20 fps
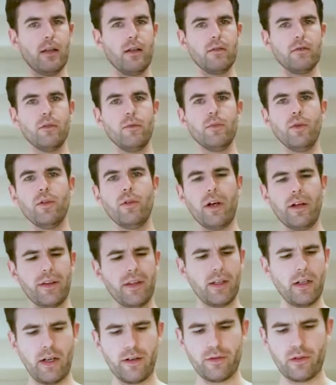remove, I
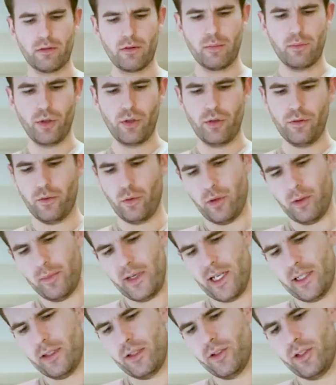think I have to remove all the
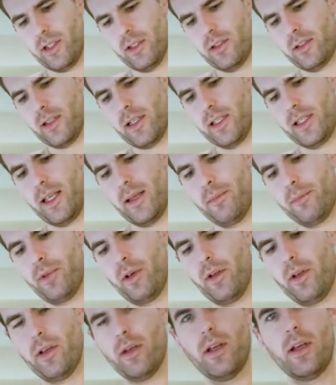bandages and then
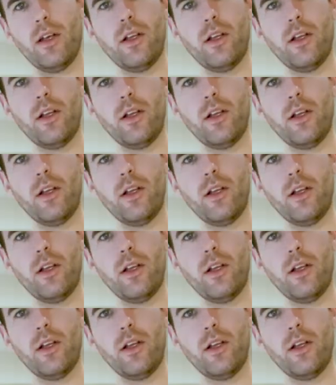put